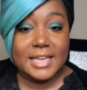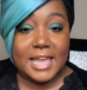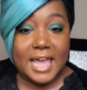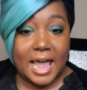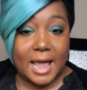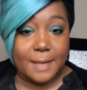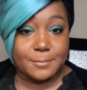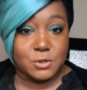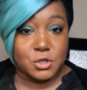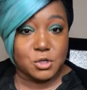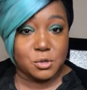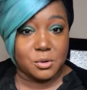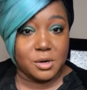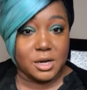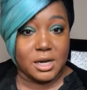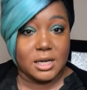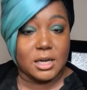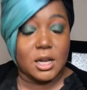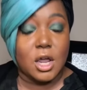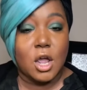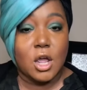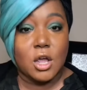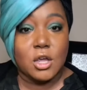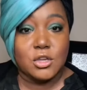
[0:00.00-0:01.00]

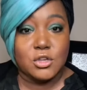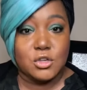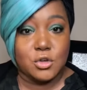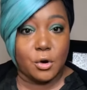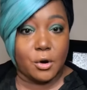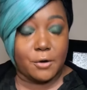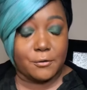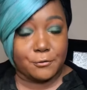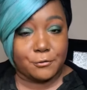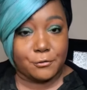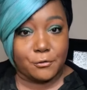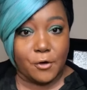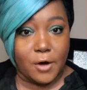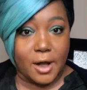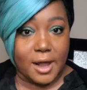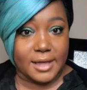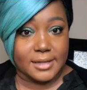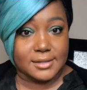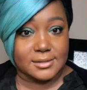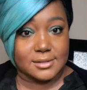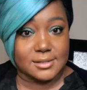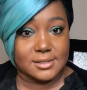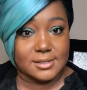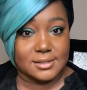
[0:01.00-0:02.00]
capturing your
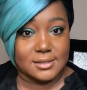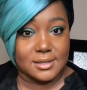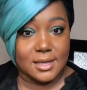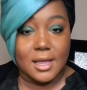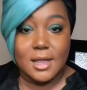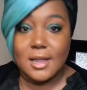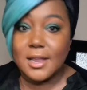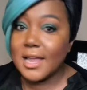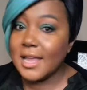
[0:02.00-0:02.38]
friends?